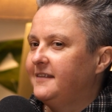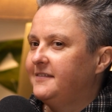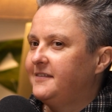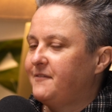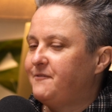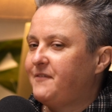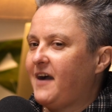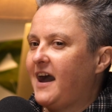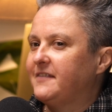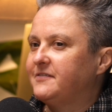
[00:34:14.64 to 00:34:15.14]
the
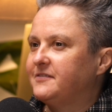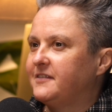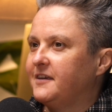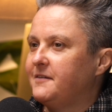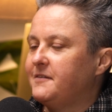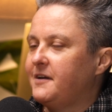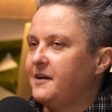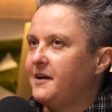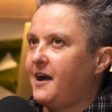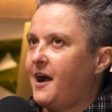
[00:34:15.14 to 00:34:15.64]
fact
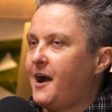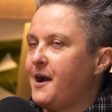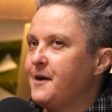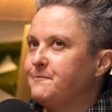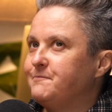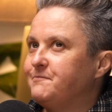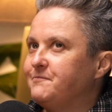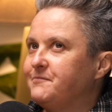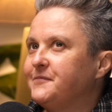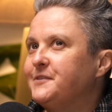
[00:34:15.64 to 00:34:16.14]
that
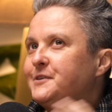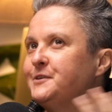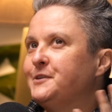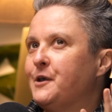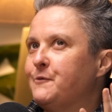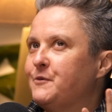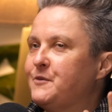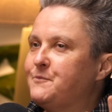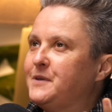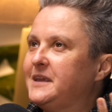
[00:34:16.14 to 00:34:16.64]

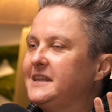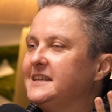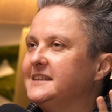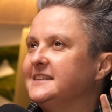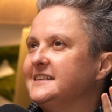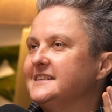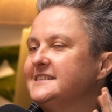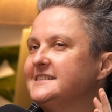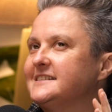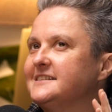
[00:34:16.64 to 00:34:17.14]
we've been in
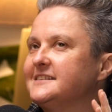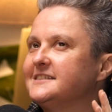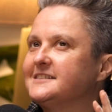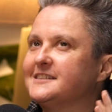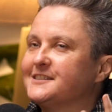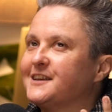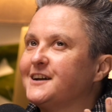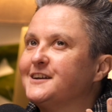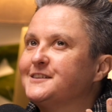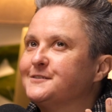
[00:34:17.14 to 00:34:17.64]
this
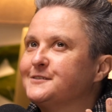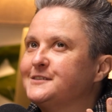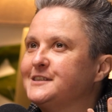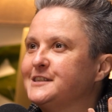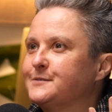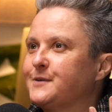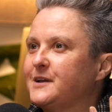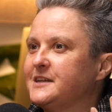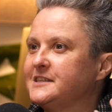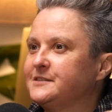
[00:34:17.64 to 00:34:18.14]
societal
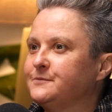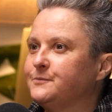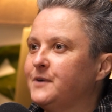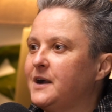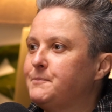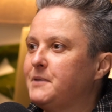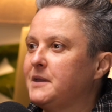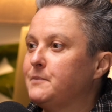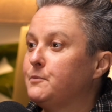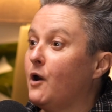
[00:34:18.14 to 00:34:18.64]
situation where
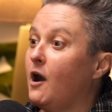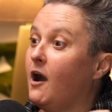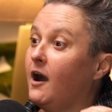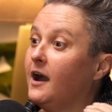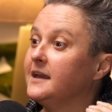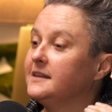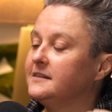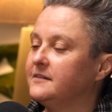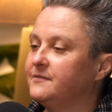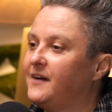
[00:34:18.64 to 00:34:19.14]
people
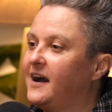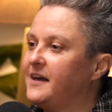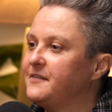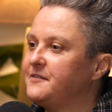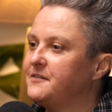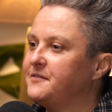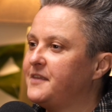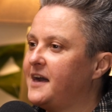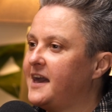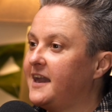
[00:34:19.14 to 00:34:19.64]
hide the fact
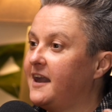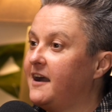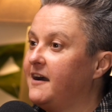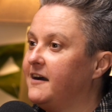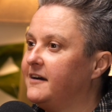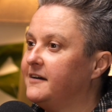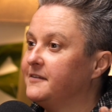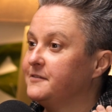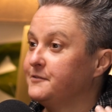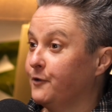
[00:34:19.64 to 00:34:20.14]
that they
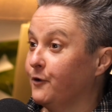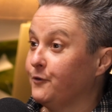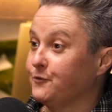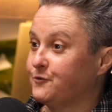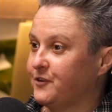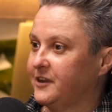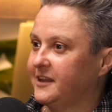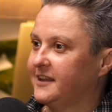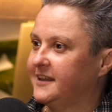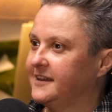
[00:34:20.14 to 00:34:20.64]
are not
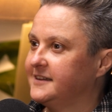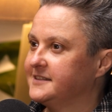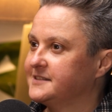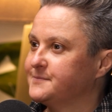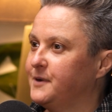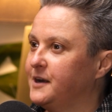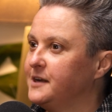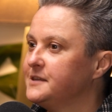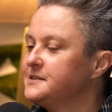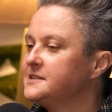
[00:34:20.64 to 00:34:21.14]
drinking as
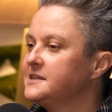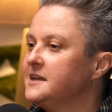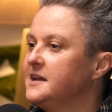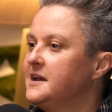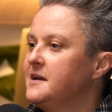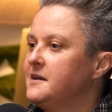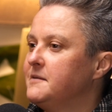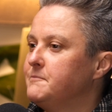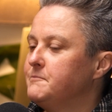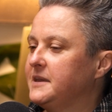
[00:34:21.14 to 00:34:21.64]
much
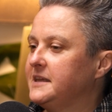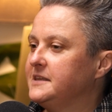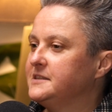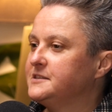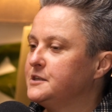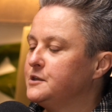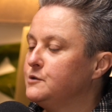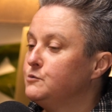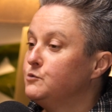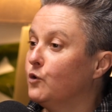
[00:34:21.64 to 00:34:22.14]
means
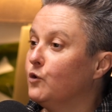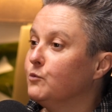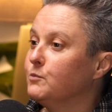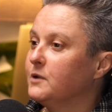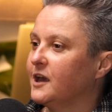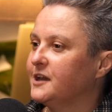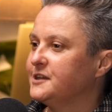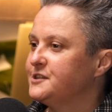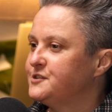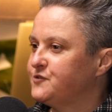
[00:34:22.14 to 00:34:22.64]
that you
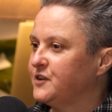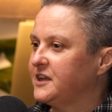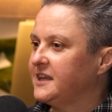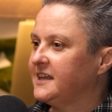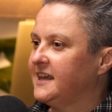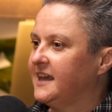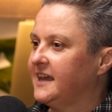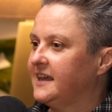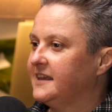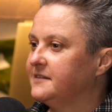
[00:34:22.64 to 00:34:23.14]
normalise
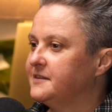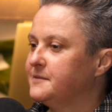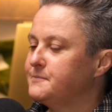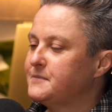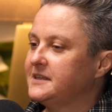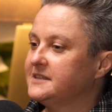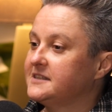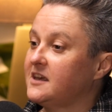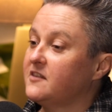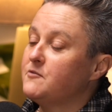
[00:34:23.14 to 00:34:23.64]
drinking. That
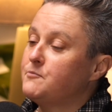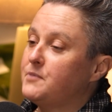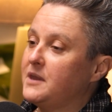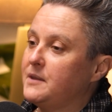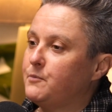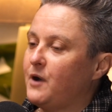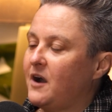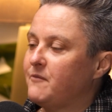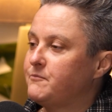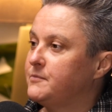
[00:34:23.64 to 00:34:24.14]
means other
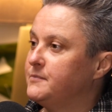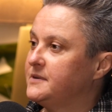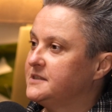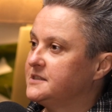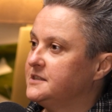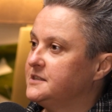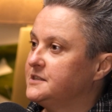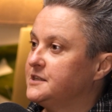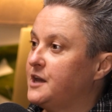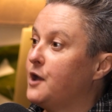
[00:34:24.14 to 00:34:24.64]
people have
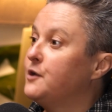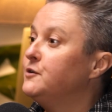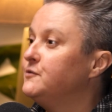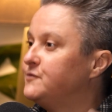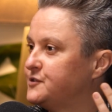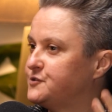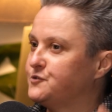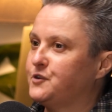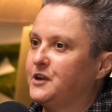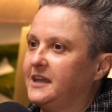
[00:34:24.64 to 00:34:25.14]
permission to
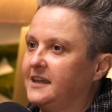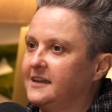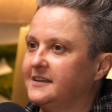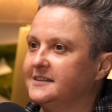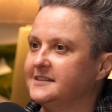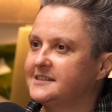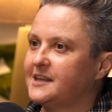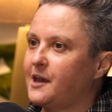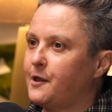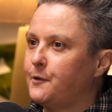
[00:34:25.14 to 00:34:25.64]
overdrink.
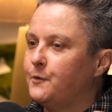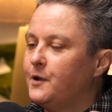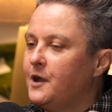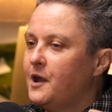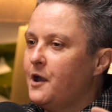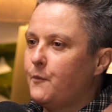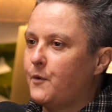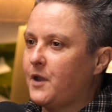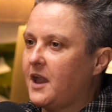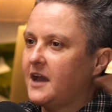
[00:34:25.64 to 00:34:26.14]
And so
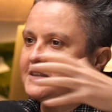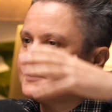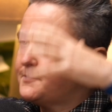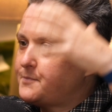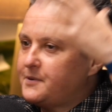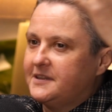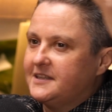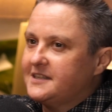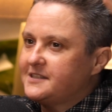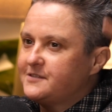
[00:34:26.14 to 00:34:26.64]
we end up
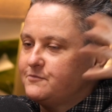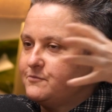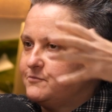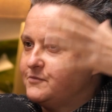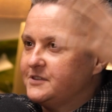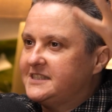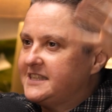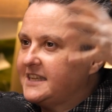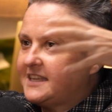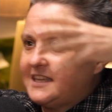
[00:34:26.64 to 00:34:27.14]
in this
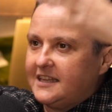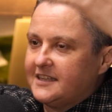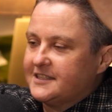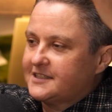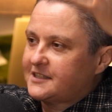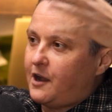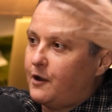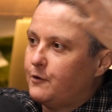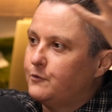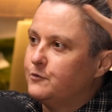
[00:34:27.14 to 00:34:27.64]
ridiculous
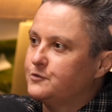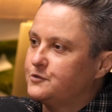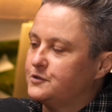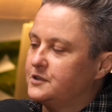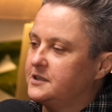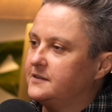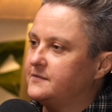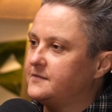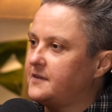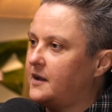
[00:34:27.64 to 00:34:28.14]

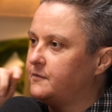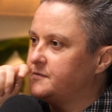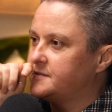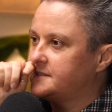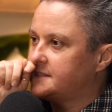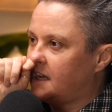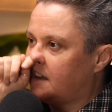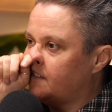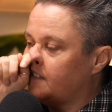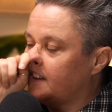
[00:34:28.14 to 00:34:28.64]
cauldron of
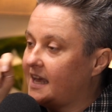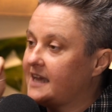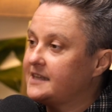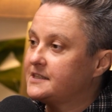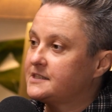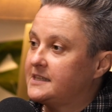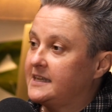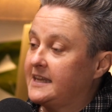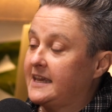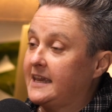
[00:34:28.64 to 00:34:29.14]
stuff. And
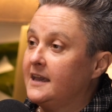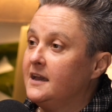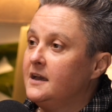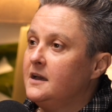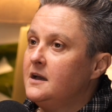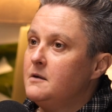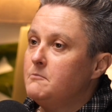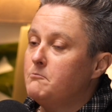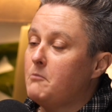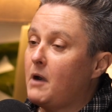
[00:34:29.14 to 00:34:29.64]
actually,
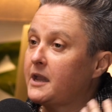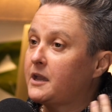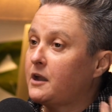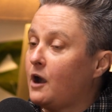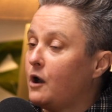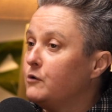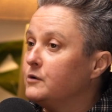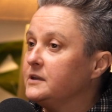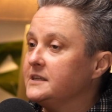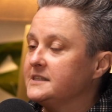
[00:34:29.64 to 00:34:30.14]
my
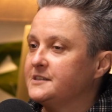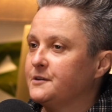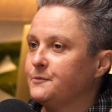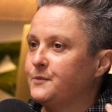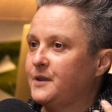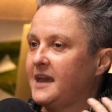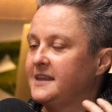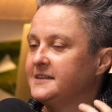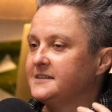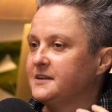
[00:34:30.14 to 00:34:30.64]
goal is that
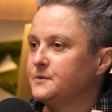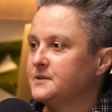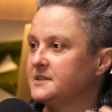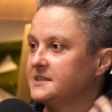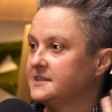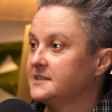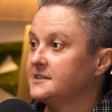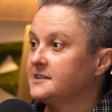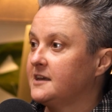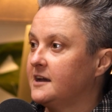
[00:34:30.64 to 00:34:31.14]
we end up with a
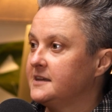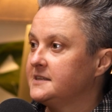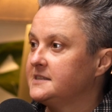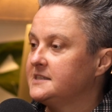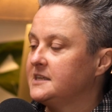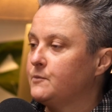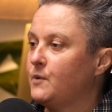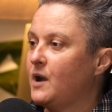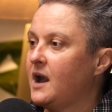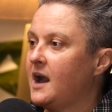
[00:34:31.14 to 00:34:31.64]

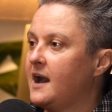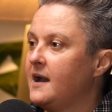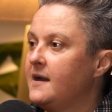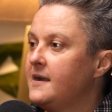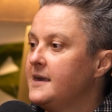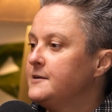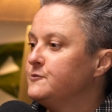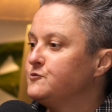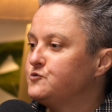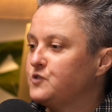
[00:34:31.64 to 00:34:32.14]
society where
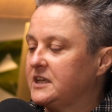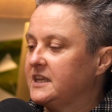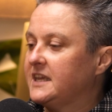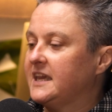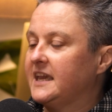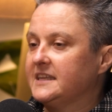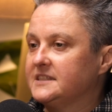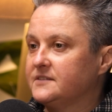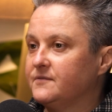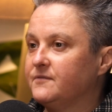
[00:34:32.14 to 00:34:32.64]

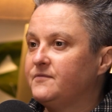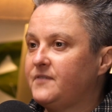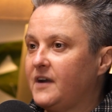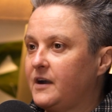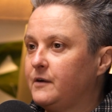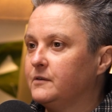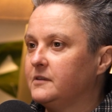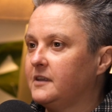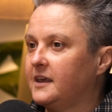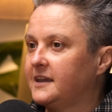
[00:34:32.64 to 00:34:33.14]
drinking isn't
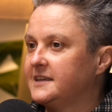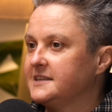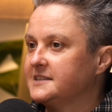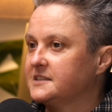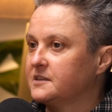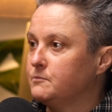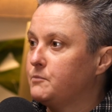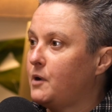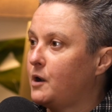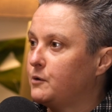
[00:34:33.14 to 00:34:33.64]
felt like it's
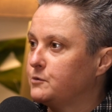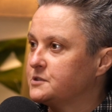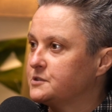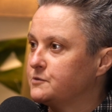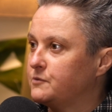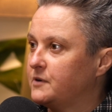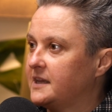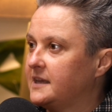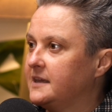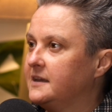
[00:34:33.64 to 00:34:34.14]

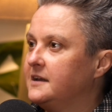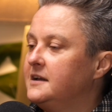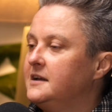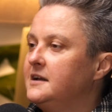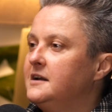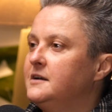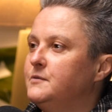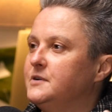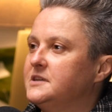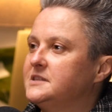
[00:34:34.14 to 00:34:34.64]
compulsory,
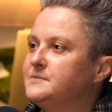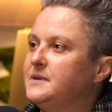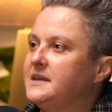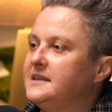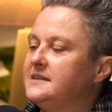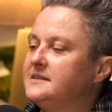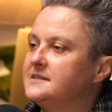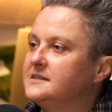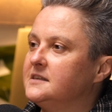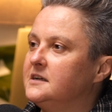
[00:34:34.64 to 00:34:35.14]
which
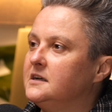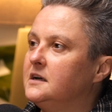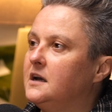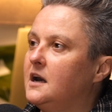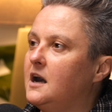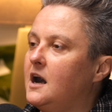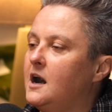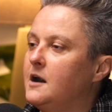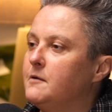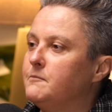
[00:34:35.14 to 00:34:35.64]
means that,
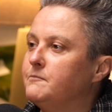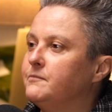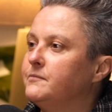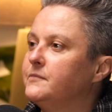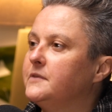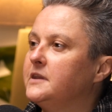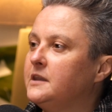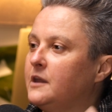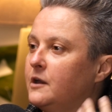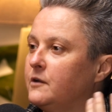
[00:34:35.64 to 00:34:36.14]

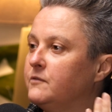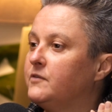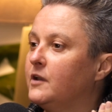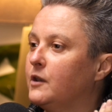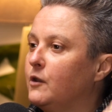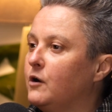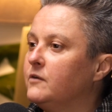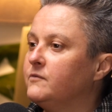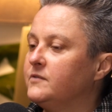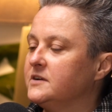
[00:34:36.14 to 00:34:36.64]
for a
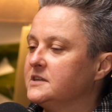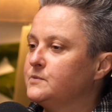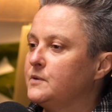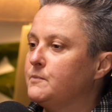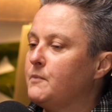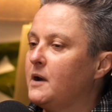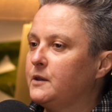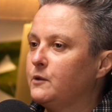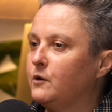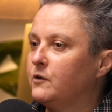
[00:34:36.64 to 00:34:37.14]
lot of us, we
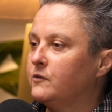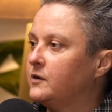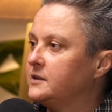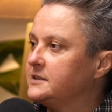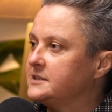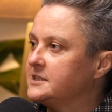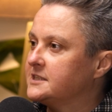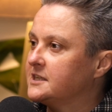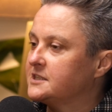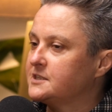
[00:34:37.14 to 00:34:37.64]
might not have got
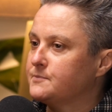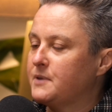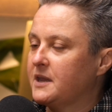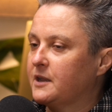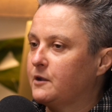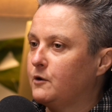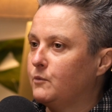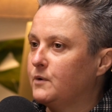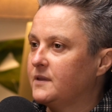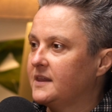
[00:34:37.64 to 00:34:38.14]
into such a
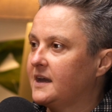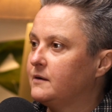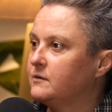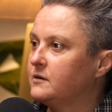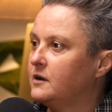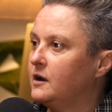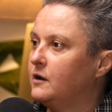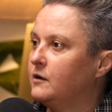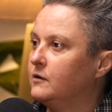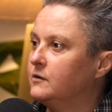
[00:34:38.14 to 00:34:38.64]
pickle with
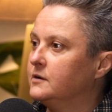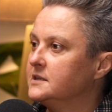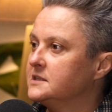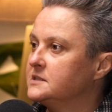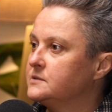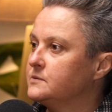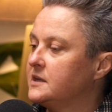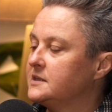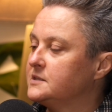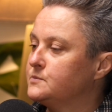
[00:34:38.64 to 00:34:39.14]
alcohol
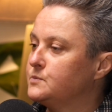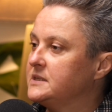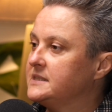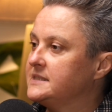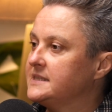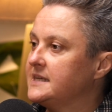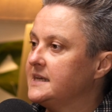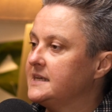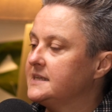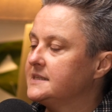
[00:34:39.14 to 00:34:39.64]
as we
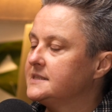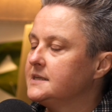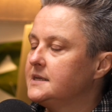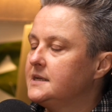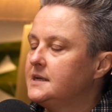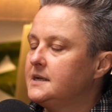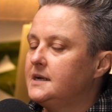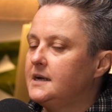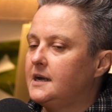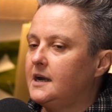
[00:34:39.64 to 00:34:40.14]
did.
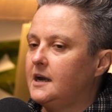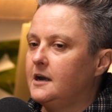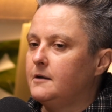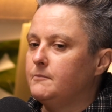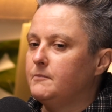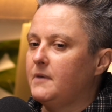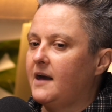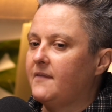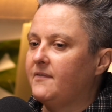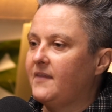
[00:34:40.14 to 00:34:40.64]

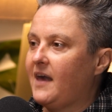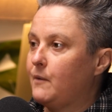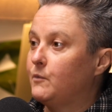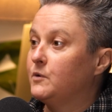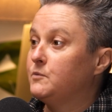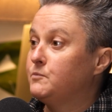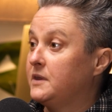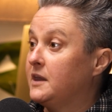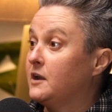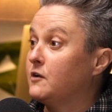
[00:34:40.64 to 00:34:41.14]
And that
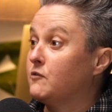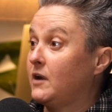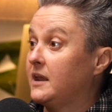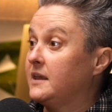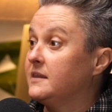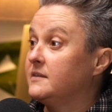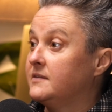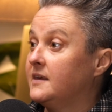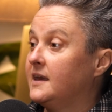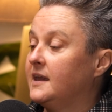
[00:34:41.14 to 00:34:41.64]
would be a
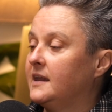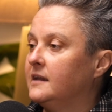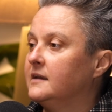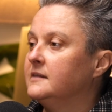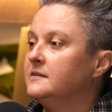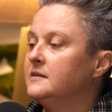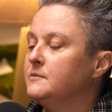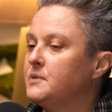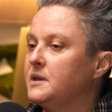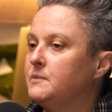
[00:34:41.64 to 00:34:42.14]
great thing,
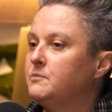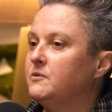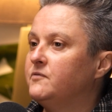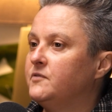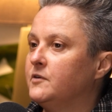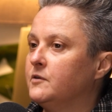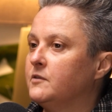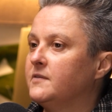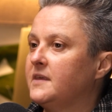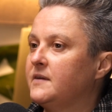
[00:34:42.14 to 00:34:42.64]
and that people
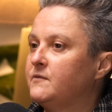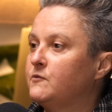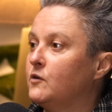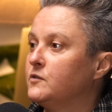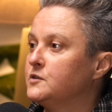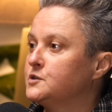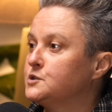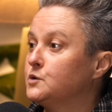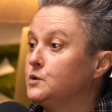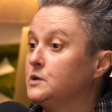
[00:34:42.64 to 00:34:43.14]
feel that they've got
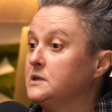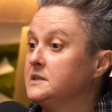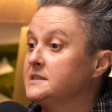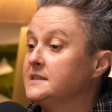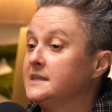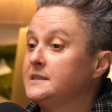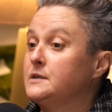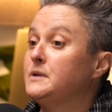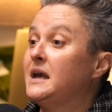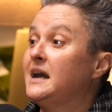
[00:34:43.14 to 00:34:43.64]
the choice and
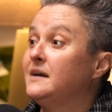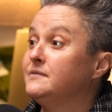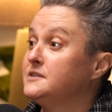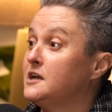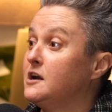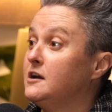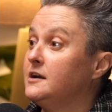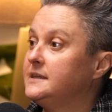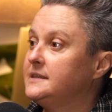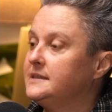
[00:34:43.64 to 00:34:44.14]
they don't have to
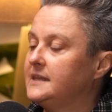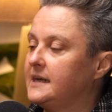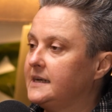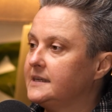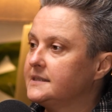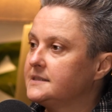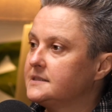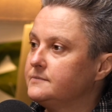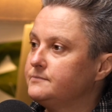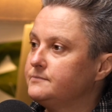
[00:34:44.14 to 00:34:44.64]
hide that.